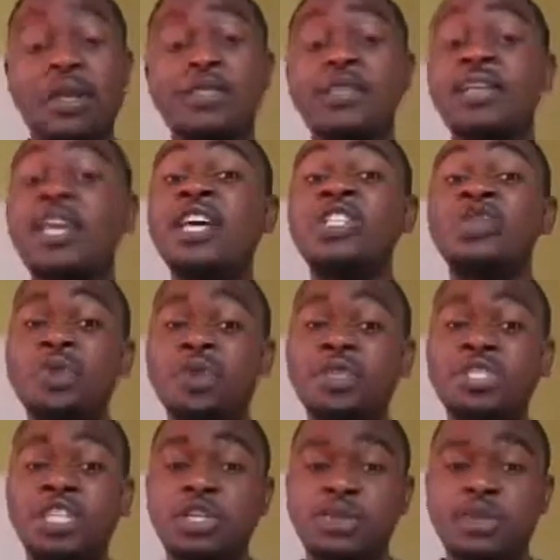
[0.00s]
the next
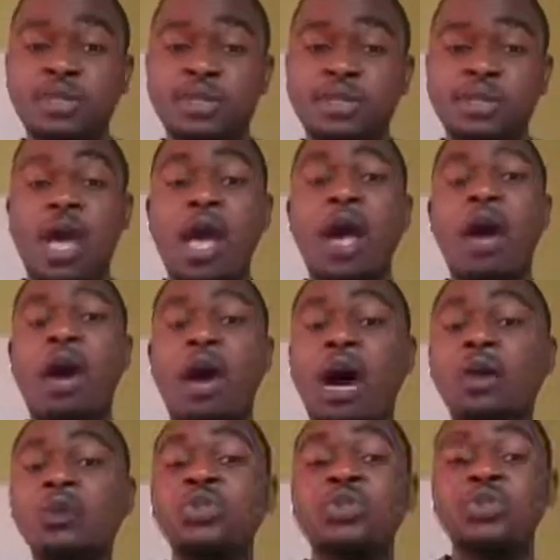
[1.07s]
question was
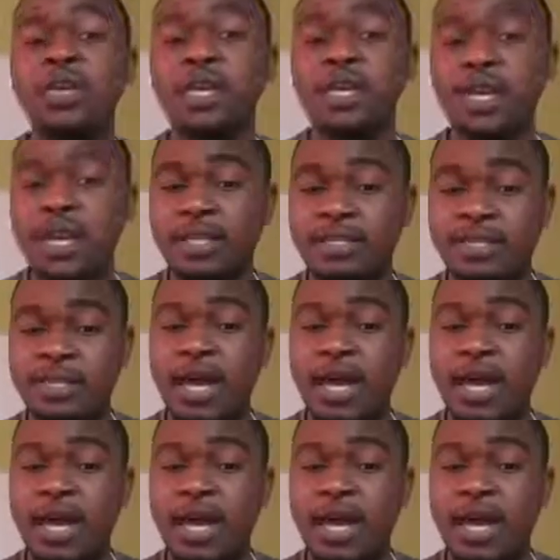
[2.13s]
how do we get